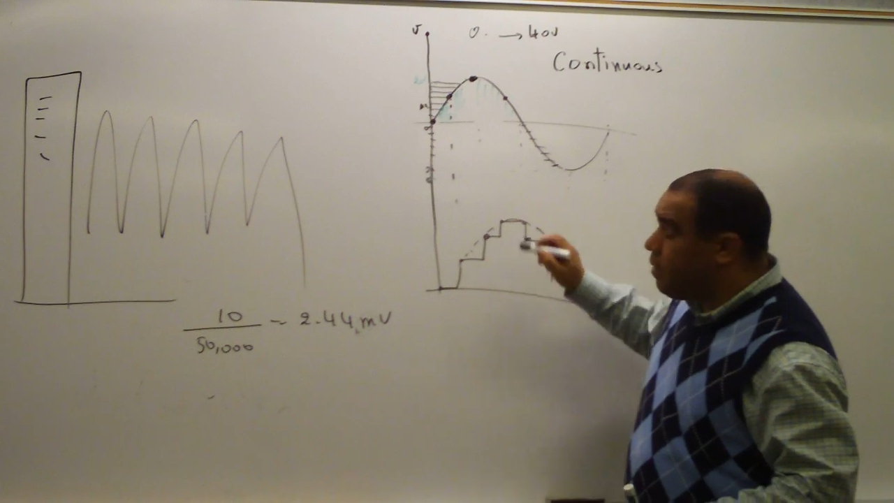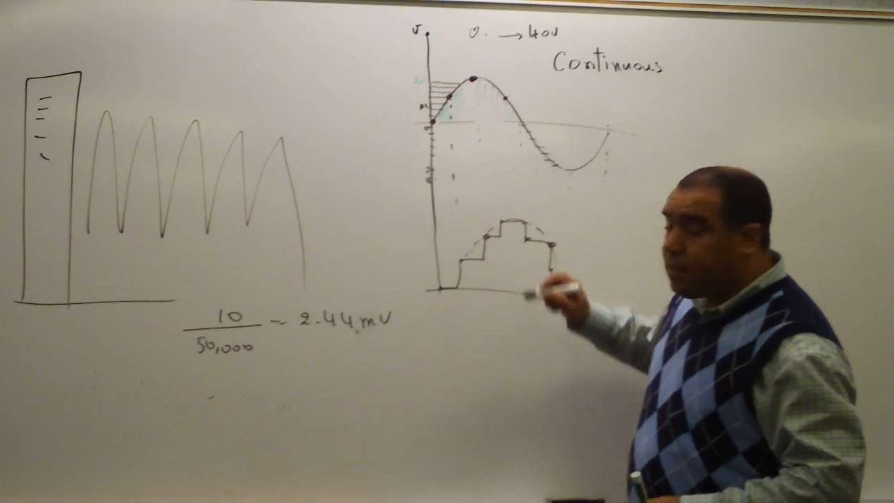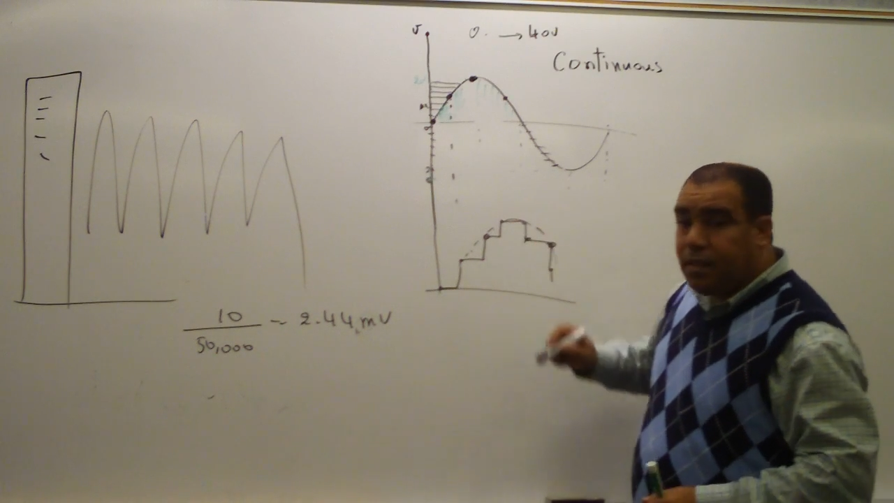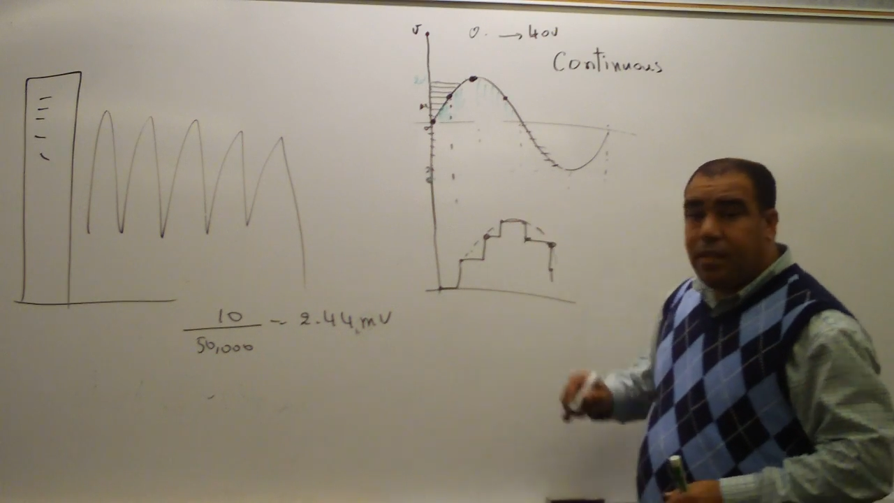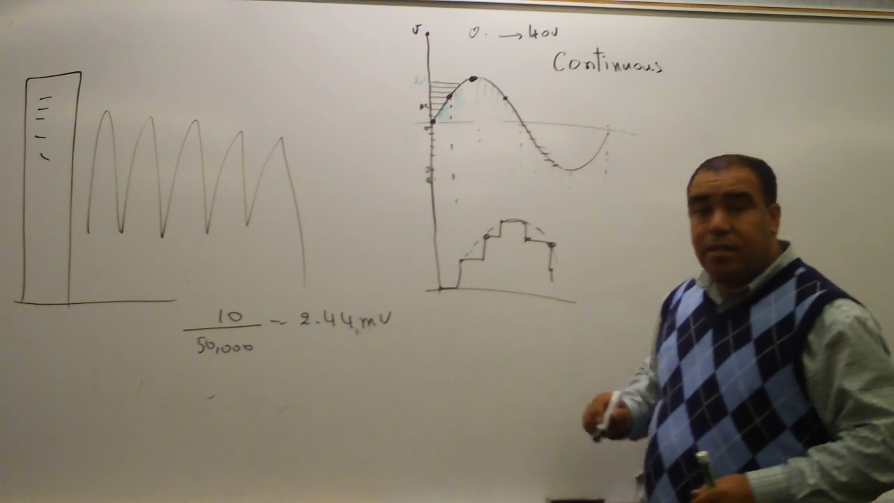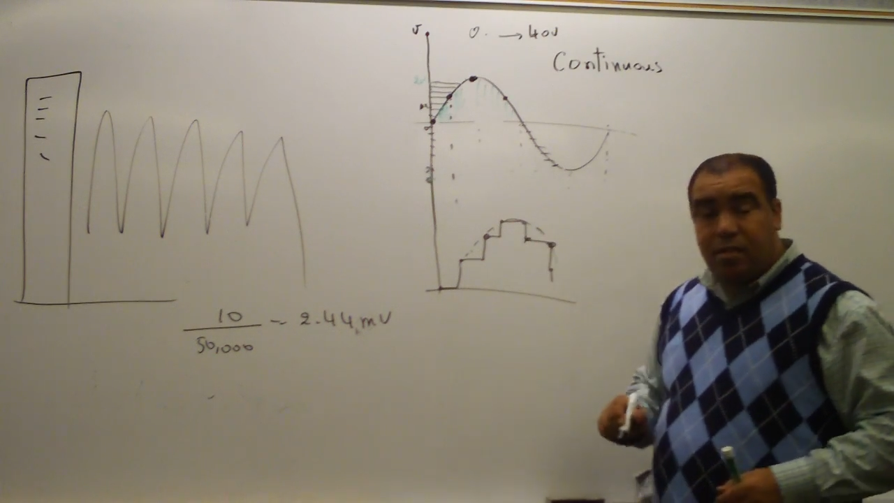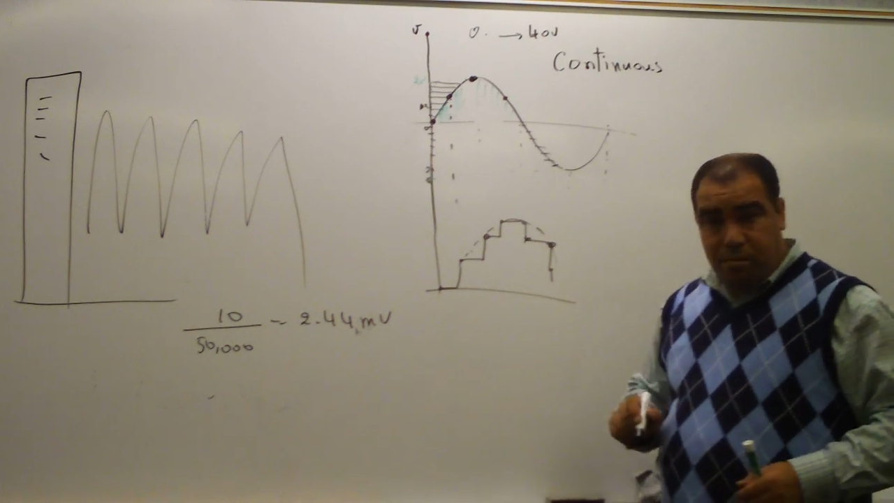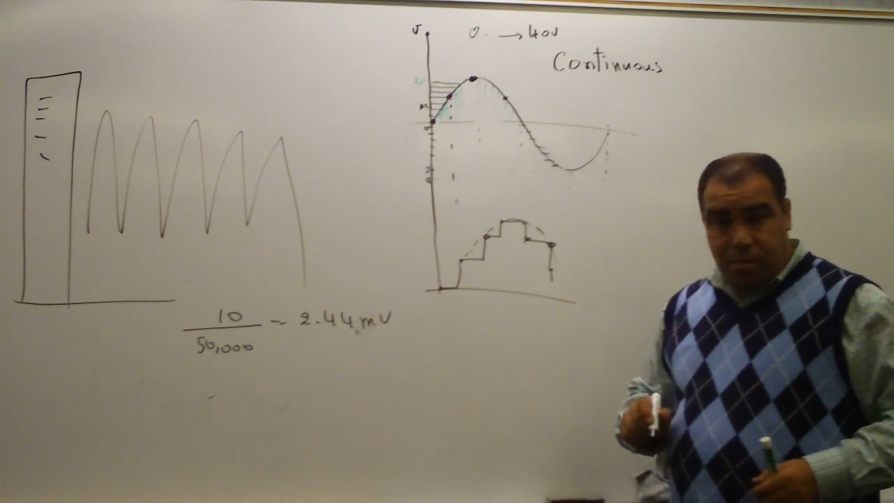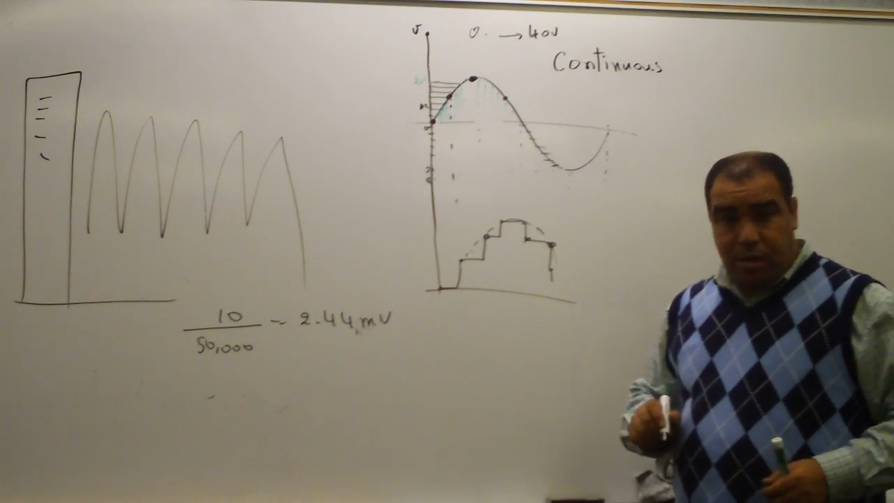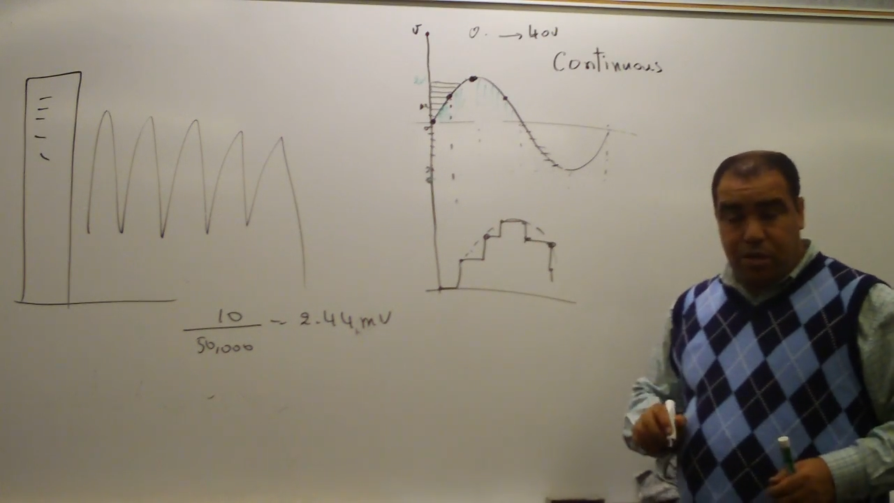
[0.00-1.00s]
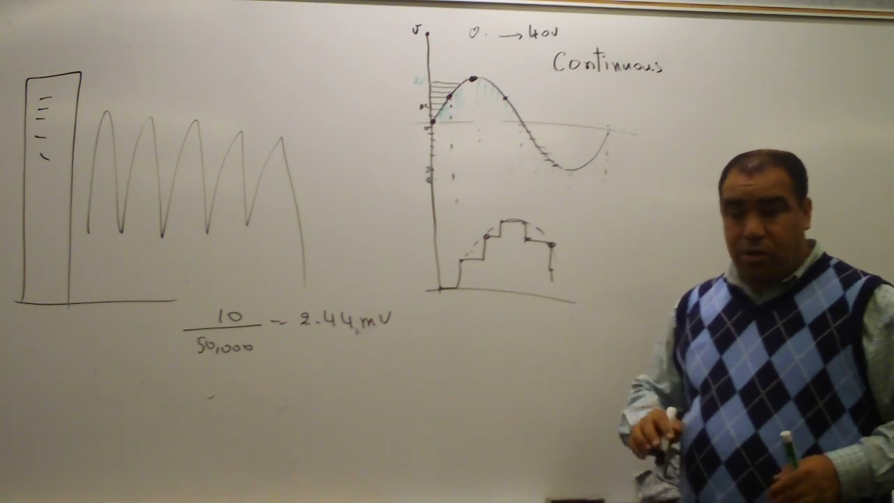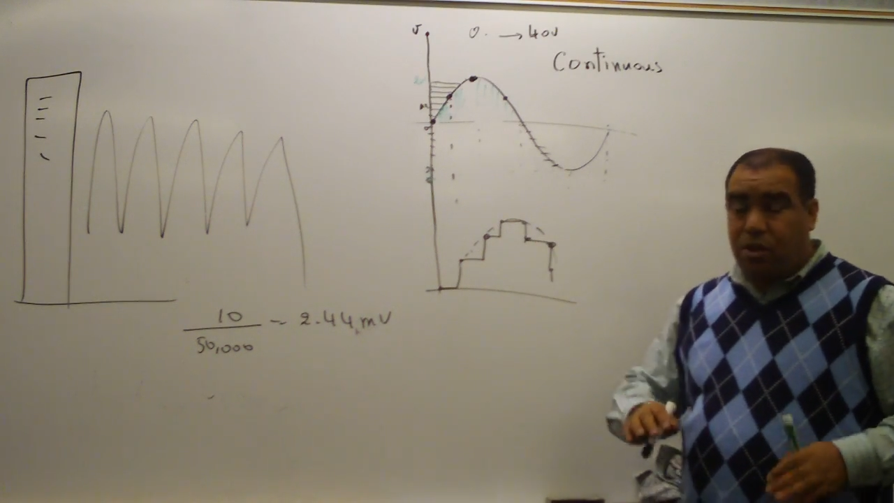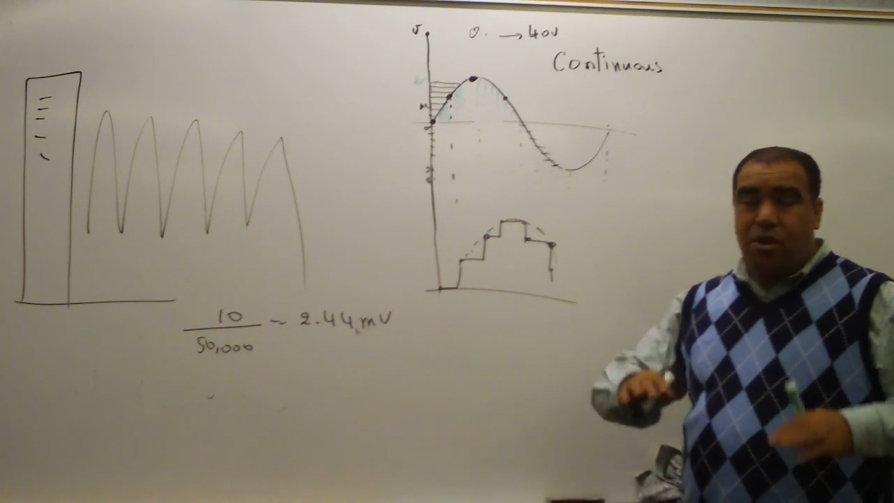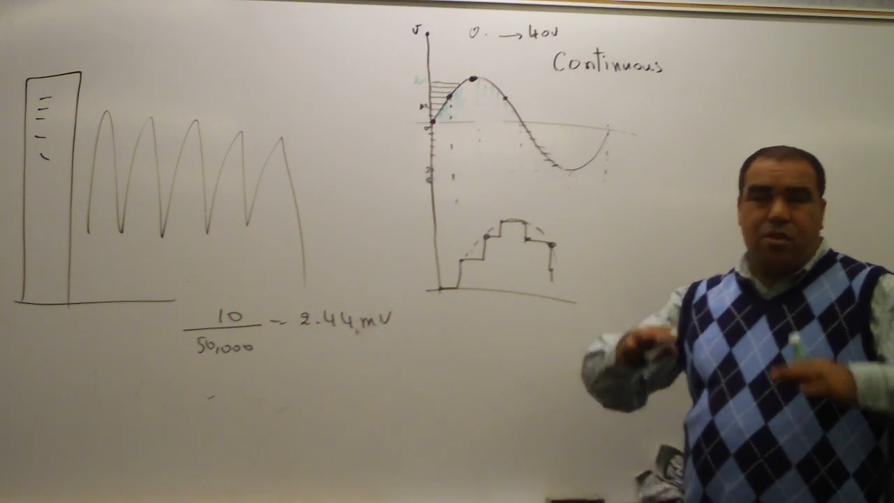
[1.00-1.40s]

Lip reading: here, interpolation,